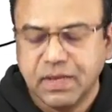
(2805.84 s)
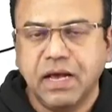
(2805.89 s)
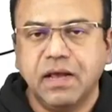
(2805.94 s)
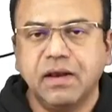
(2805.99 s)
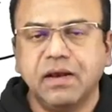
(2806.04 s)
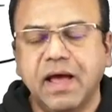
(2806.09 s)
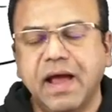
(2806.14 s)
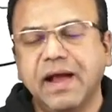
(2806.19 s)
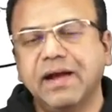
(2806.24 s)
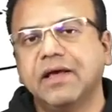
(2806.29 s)

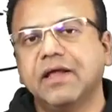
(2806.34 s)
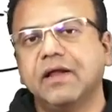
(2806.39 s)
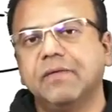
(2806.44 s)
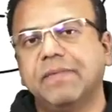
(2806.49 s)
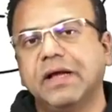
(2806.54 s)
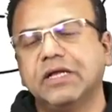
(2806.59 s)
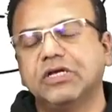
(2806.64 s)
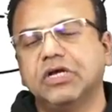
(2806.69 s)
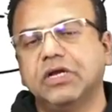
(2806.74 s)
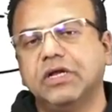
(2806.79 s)
In hand grip
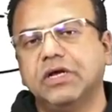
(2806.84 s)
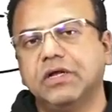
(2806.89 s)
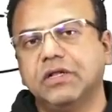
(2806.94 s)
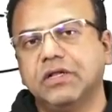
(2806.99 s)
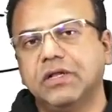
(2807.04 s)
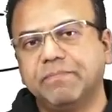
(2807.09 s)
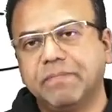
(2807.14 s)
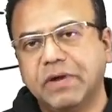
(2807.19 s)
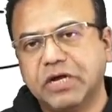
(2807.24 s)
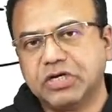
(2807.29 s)
actually,
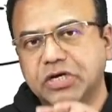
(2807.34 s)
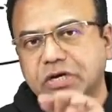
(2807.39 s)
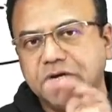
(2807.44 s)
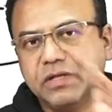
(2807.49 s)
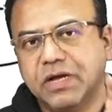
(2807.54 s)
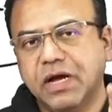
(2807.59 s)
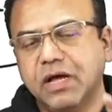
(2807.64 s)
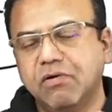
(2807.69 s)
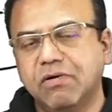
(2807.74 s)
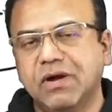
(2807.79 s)
the pressure in
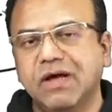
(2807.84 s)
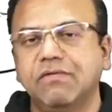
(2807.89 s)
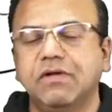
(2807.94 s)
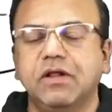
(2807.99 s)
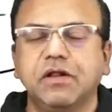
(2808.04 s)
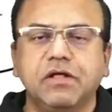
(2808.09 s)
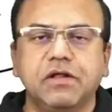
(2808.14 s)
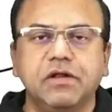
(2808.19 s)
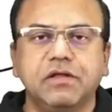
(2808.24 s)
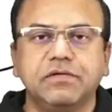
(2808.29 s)
the aorta will
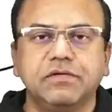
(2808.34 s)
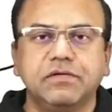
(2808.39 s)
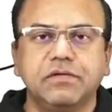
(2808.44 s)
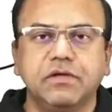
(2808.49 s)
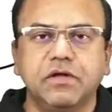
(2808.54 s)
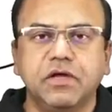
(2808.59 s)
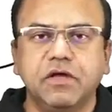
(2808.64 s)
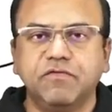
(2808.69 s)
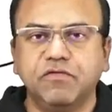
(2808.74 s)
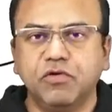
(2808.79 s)
increase.
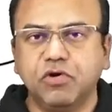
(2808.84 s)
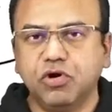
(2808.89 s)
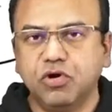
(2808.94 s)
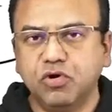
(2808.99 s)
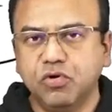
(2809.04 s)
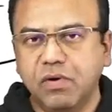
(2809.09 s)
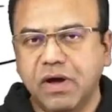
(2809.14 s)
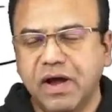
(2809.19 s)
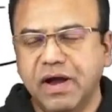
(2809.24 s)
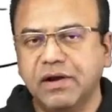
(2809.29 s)
If you
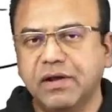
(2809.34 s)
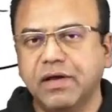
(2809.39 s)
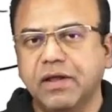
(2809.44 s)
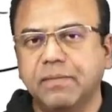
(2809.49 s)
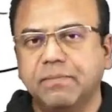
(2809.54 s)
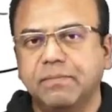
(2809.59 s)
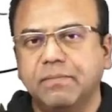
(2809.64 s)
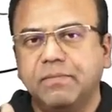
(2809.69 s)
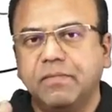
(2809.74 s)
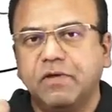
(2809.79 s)
do hand
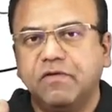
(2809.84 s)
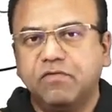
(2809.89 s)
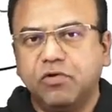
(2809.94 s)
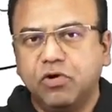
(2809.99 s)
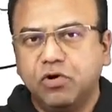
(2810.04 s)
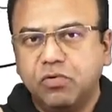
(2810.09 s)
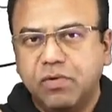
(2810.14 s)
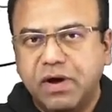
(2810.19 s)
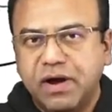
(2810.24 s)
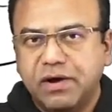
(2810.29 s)
grip, if you
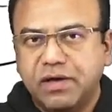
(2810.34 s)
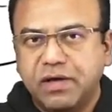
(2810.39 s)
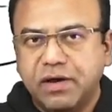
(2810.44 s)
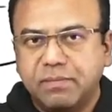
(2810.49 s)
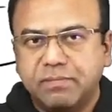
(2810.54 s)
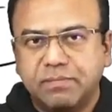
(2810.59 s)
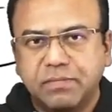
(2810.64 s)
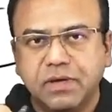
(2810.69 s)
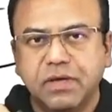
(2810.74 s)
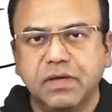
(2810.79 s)
do hand
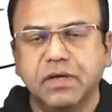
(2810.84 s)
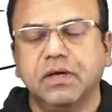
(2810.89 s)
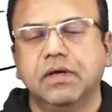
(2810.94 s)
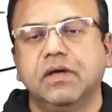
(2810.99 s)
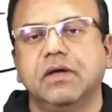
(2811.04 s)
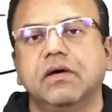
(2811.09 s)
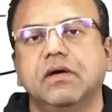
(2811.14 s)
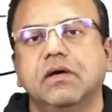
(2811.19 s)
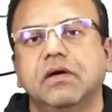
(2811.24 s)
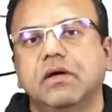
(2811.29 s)
grip,
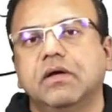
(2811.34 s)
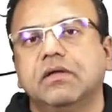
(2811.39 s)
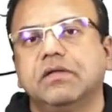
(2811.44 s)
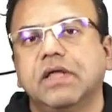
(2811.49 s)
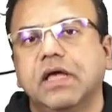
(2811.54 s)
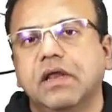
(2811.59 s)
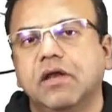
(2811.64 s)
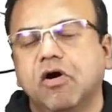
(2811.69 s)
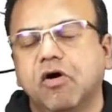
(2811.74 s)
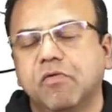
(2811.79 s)

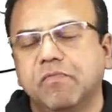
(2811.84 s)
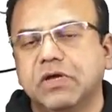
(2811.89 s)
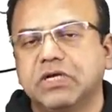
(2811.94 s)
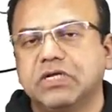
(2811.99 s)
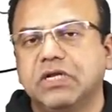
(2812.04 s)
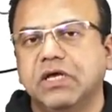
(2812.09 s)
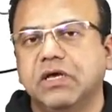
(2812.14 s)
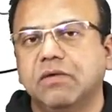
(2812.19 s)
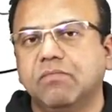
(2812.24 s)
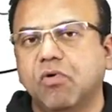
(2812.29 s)
then
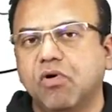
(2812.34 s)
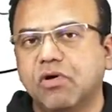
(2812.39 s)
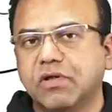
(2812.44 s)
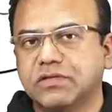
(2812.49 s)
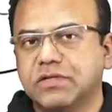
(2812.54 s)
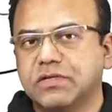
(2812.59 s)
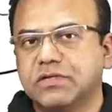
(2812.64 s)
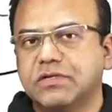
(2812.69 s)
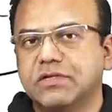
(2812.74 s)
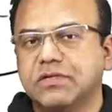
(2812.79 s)
obviously more
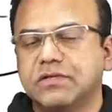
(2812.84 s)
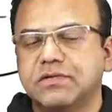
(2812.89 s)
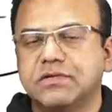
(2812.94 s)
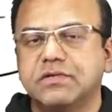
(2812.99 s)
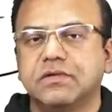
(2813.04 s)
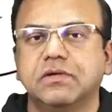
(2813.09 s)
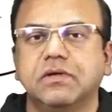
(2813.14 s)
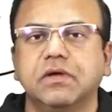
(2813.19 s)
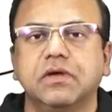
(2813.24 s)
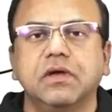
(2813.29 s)

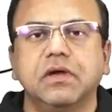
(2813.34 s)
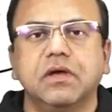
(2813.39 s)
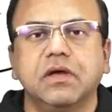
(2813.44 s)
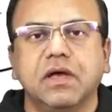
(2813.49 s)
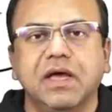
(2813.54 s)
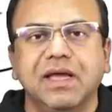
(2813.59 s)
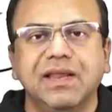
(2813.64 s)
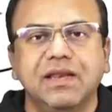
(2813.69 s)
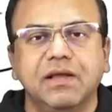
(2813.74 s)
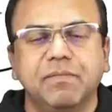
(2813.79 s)
resistance
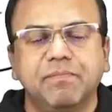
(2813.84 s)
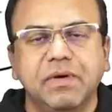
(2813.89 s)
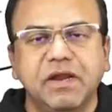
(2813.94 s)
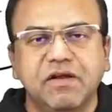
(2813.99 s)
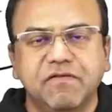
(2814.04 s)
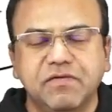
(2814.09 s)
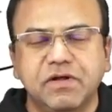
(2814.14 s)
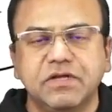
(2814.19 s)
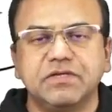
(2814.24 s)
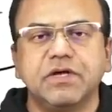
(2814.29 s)
in the
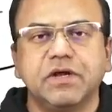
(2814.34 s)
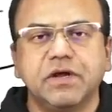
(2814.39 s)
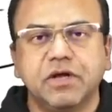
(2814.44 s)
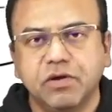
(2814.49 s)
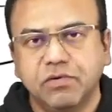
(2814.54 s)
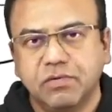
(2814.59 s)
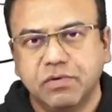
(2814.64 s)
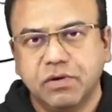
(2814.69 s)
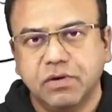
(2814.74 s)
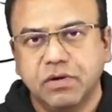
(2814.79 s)
peripheral
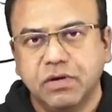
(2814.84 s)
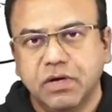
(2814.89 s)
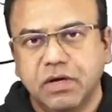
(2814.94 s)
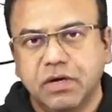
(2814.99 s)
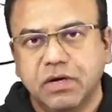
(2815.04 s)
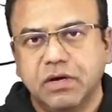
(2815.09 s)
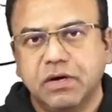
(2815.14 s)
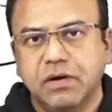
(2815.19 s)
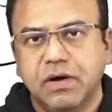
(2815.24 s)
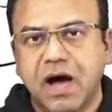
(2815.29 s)
circuit,
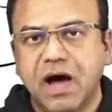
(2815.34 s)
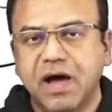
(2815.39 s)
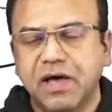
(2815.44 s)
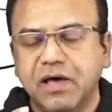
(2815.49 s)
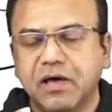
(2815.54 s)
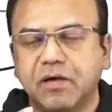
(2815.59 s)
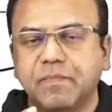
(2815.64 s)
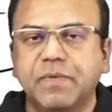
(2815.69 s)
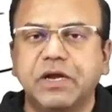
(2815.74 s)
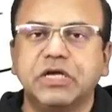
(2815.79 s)

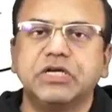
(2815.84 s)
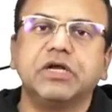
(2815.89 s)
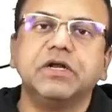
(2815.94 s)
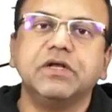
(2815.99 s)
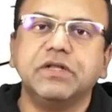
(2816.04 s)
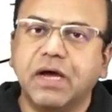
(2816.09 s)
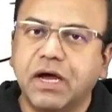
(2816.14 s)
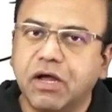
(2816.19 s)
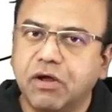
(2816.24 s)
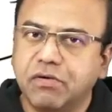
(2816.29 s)
higher pressure
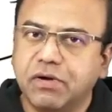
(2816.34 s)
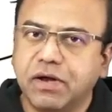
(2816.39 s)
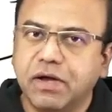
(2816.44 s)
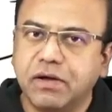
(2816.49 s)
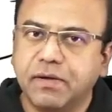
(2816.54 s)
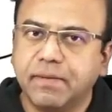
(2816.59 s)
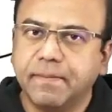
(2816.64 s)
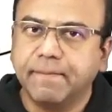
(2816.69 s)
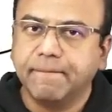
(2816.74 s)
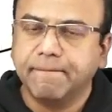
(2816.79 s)
in the
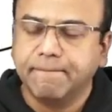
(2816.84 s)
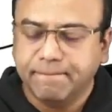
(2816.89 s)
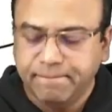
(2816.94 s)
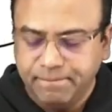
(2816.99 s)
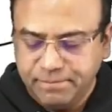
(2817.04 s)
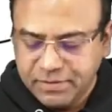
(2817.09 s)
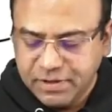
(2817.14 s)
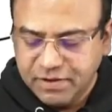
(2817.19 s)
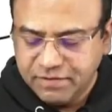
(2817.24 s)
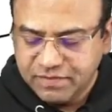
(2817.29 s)
aorta.
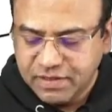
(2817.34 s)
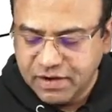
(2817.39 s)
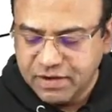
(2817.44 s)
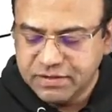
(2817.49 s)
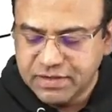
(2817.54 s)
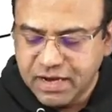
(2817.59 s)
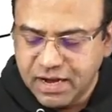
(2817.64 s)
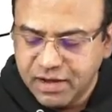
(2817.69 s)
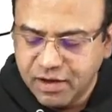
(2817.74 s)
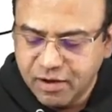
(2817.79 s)
If there
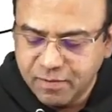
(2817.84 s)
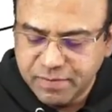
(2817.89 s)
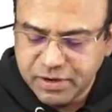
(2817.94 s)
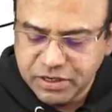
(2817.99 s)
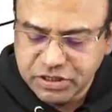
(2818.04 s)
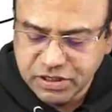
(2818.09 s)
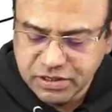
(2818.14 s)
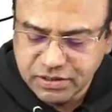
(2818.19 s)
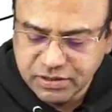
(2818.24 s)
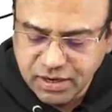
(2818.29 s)
is higher
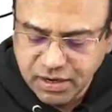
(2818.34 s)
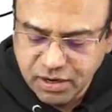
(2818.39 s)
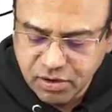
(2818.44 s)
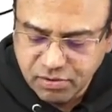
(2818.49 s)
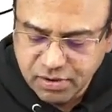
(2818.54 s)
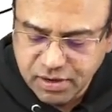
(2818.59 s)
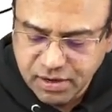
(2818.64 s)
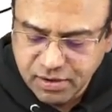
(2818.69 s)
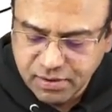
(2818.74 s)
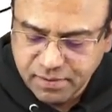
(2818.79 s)
pressure in the
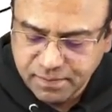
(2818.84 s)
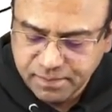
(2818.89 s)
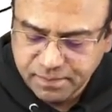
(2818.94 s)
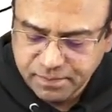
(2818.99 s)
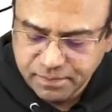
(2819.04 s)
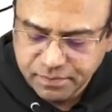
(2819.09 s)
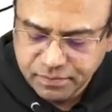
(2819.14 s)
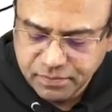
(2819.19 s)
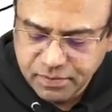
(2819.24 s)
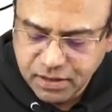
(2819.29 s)
aorta,
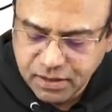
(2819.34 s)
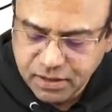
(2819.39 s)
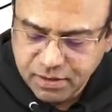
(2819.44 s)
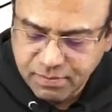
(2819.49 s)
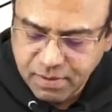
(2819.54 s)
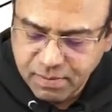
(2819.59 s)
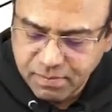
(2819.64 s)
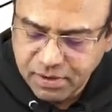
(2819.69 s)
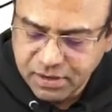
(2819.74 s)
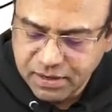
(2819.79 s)
then
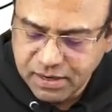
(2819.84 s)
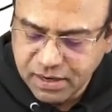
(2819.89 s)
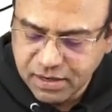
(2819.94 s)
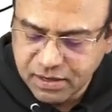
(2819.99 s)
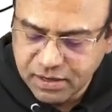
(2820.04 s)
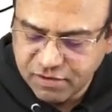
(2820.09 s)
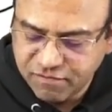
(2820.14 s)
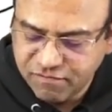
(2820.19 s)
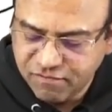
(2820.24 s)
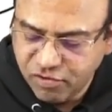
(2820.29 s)
remember
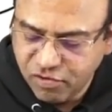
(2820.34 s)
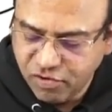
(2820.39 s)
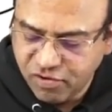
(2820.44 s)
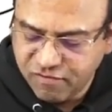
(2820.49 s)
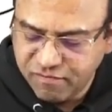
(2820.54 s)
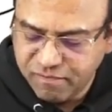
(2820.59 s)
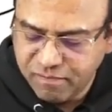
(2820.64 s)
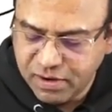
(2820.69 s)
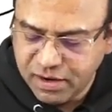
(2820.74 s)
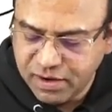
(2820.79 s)
that the flow
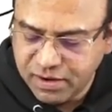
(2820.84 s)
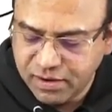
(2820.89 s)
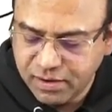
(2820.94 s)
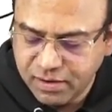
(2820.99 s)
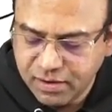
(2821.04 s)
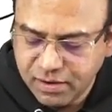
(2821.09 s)
of blood,